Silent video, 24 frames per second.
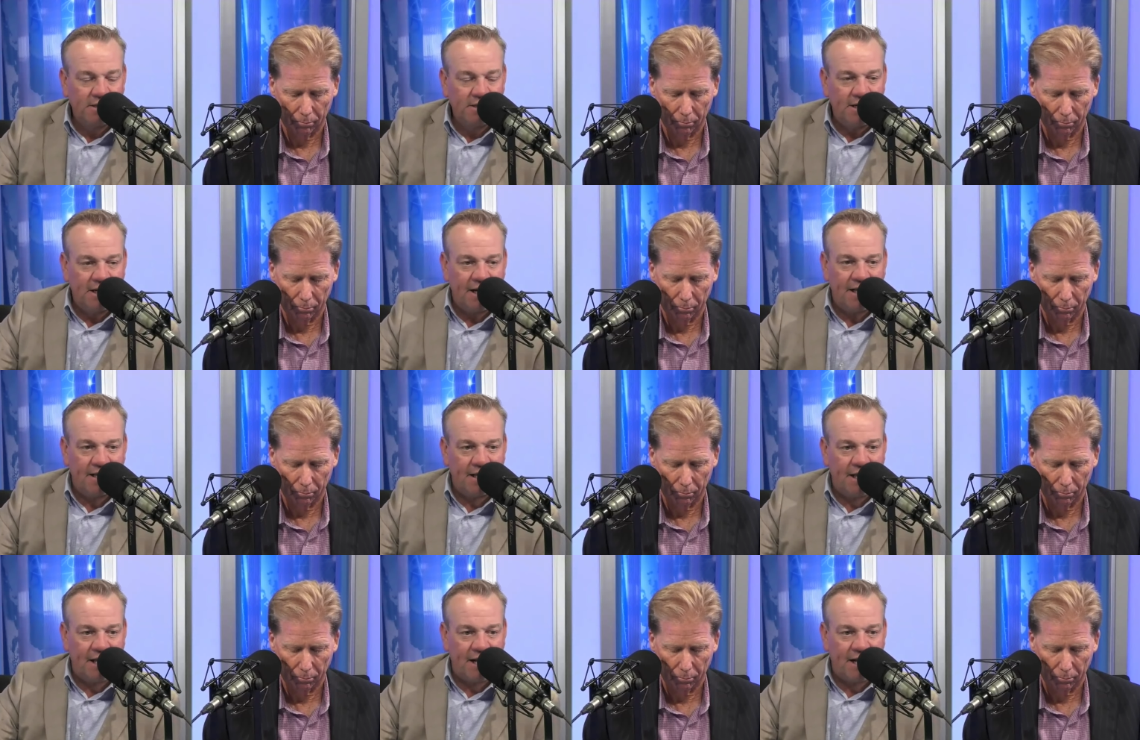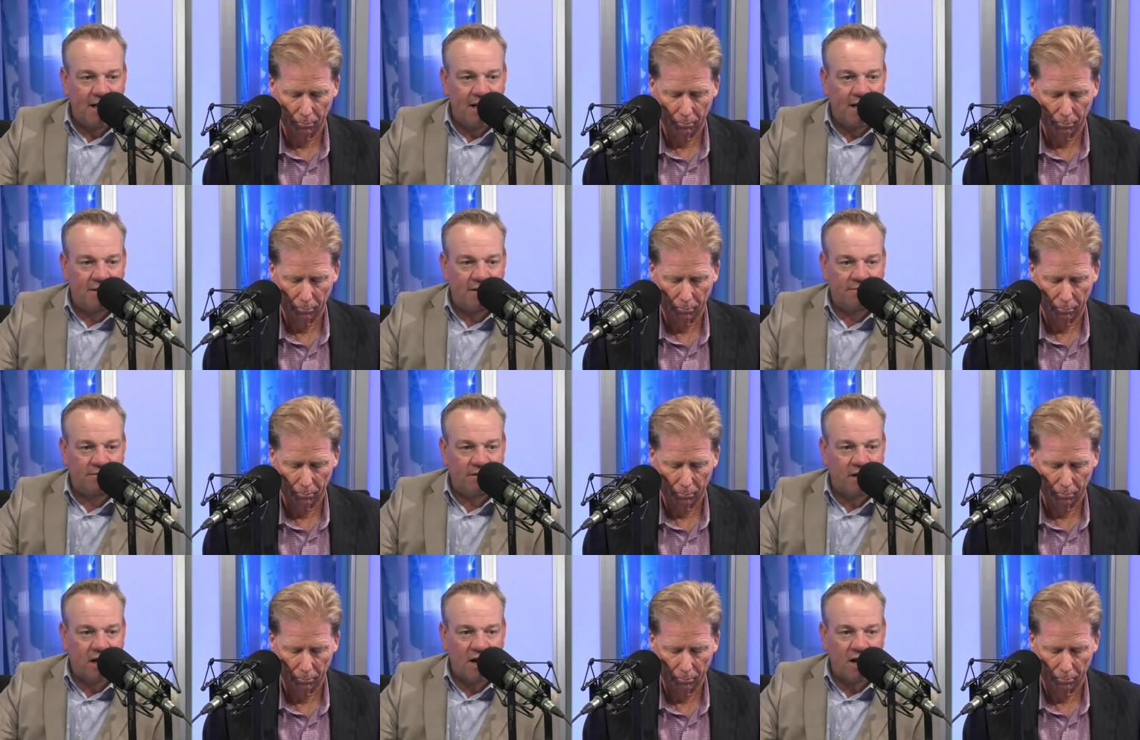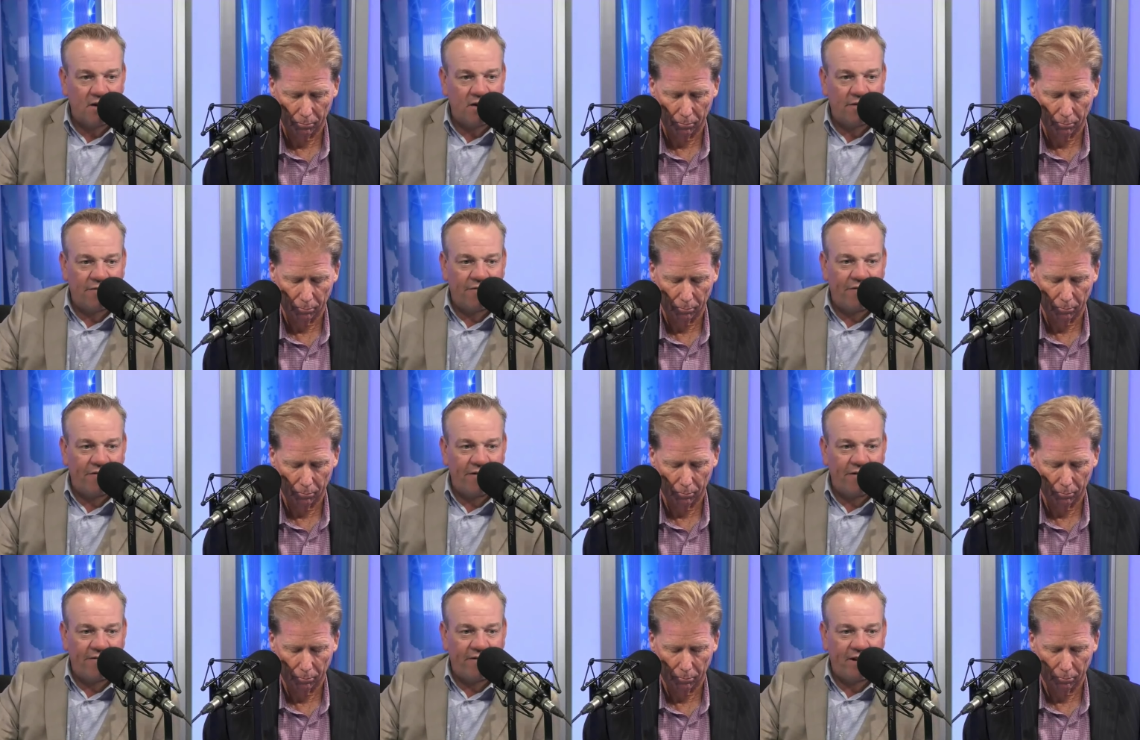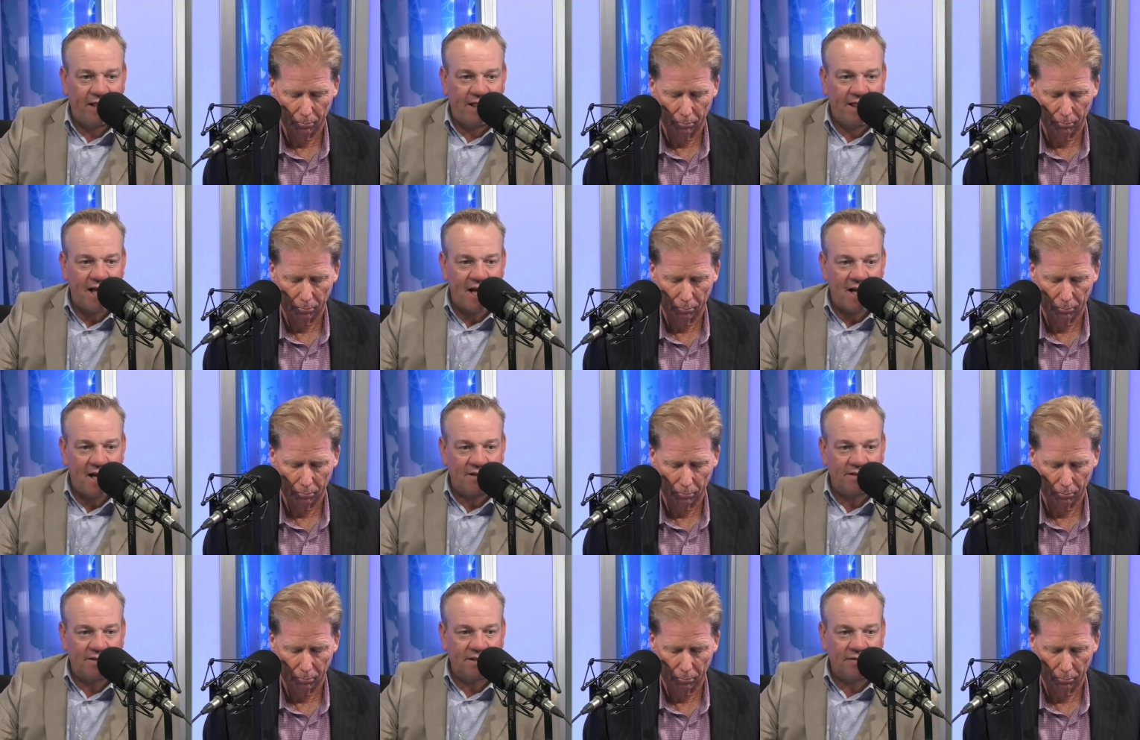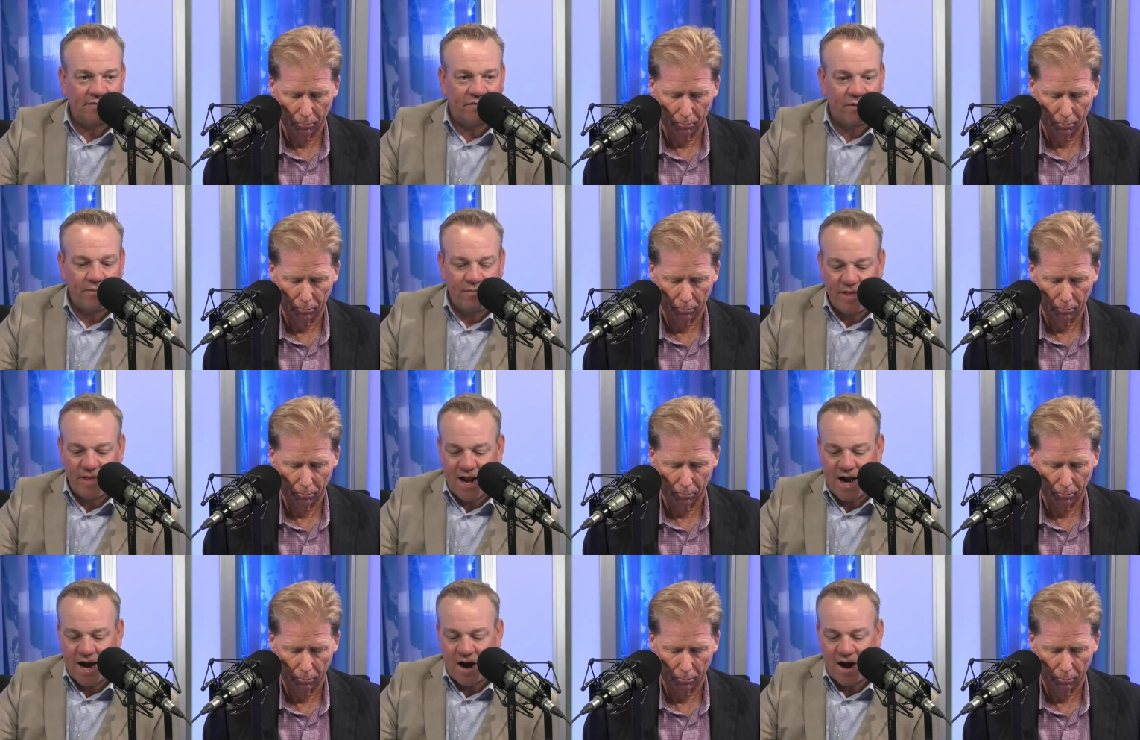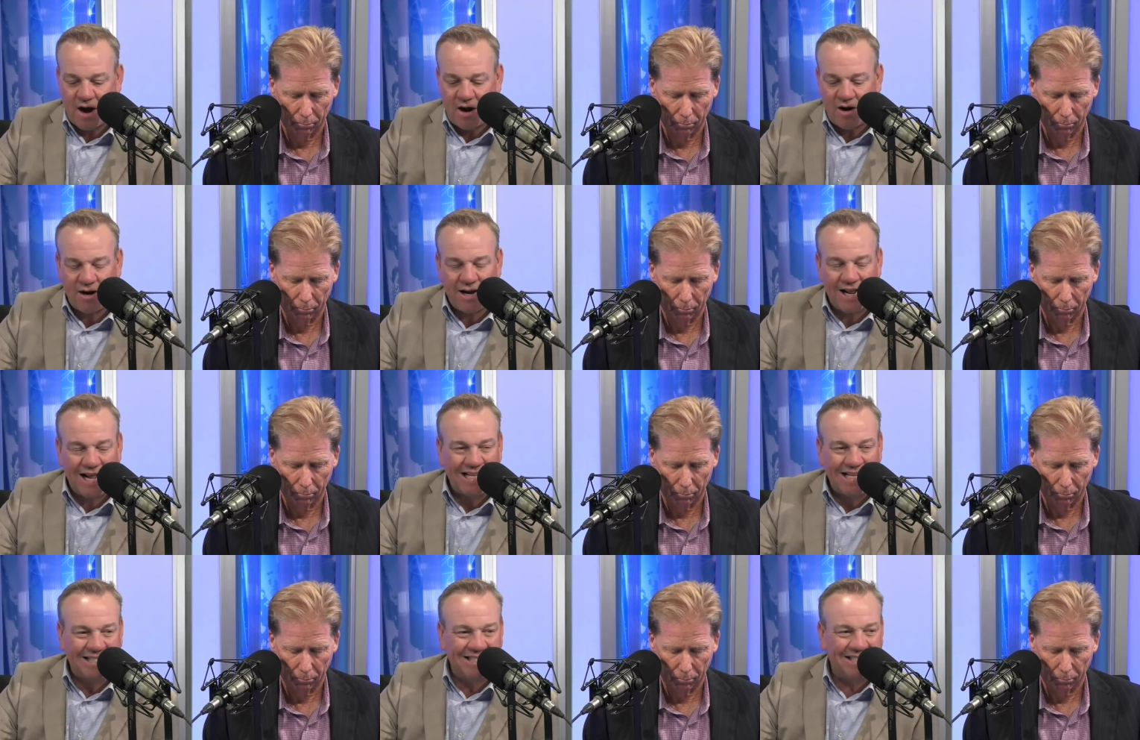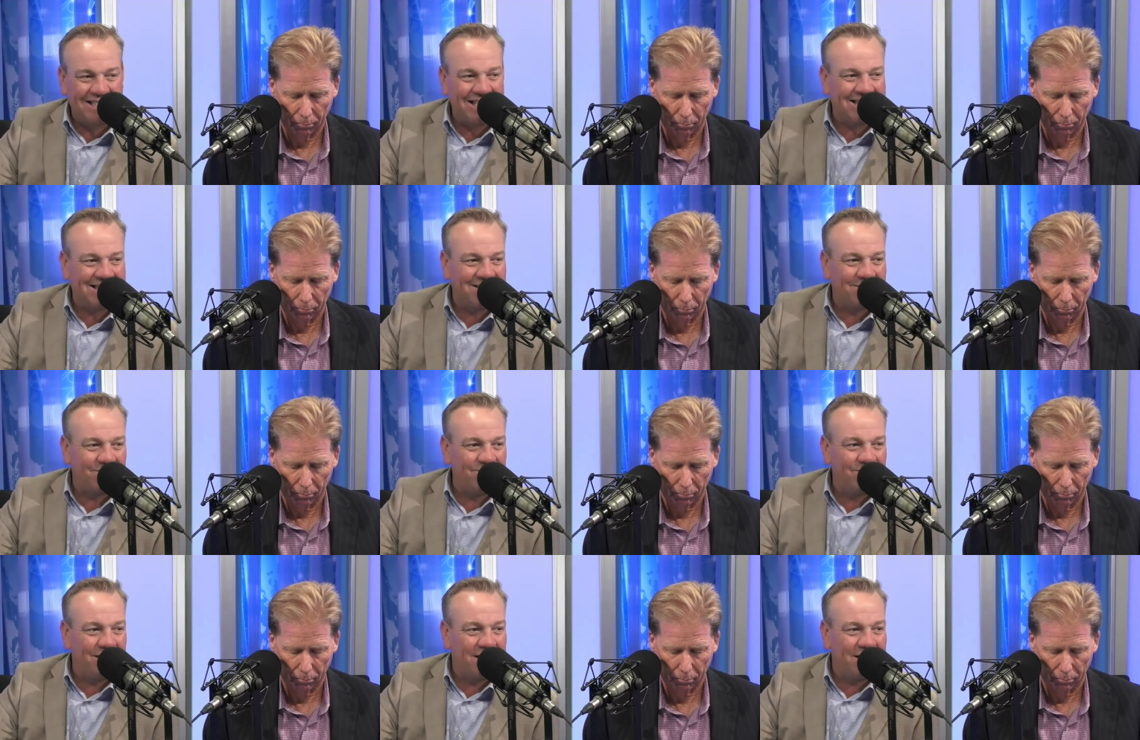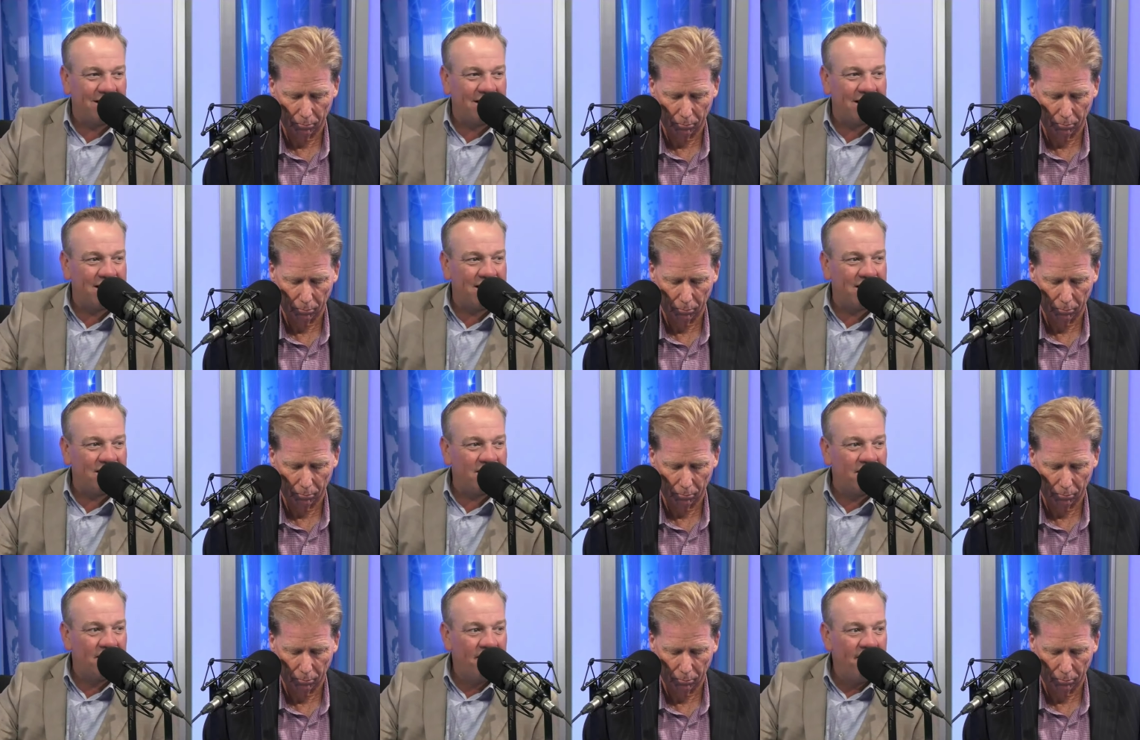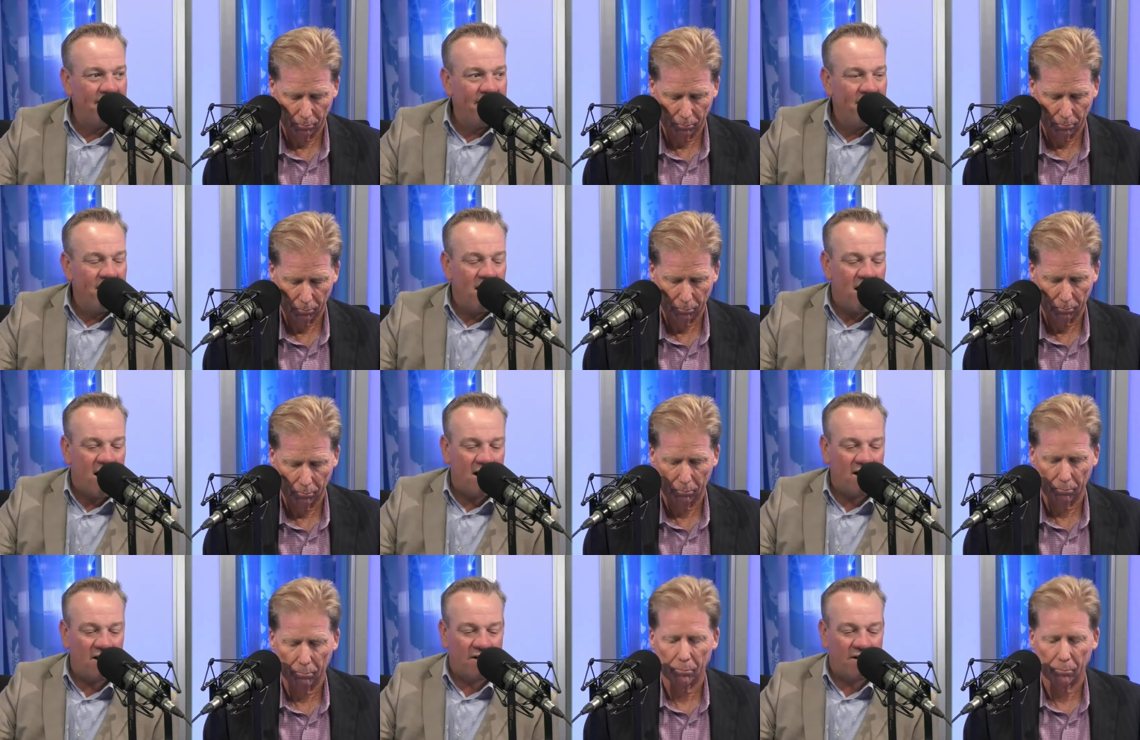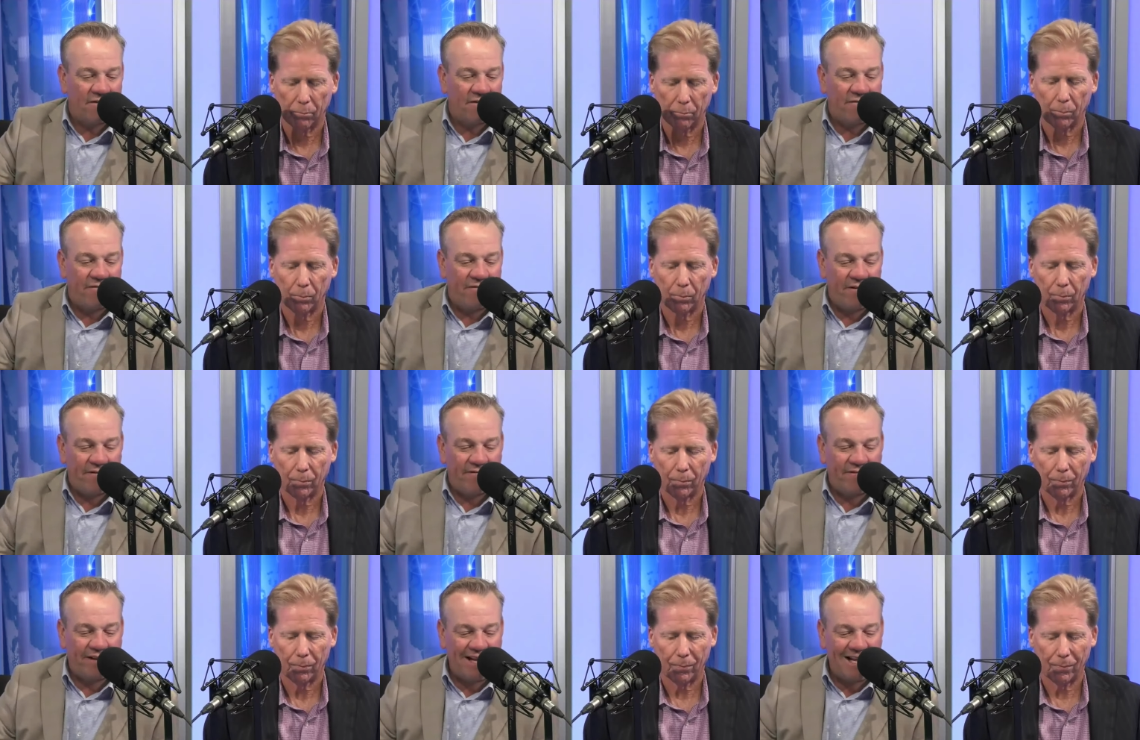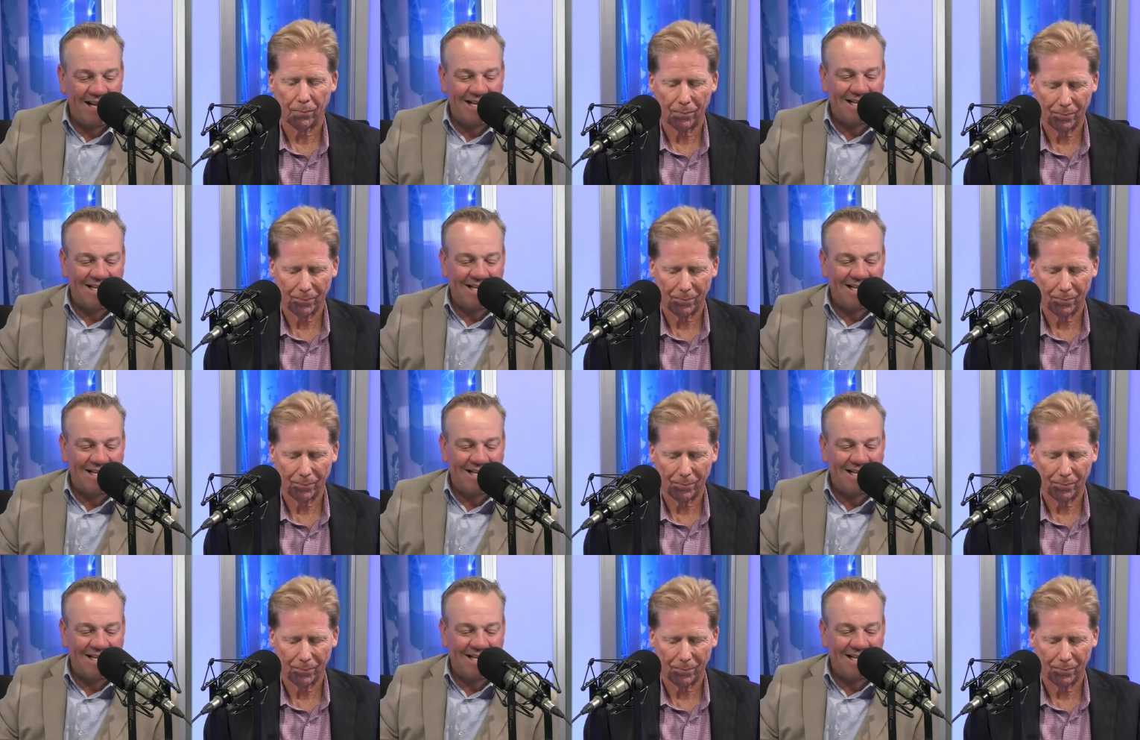Speaker 1: and then uh, 150,000 from there at 6 million. 150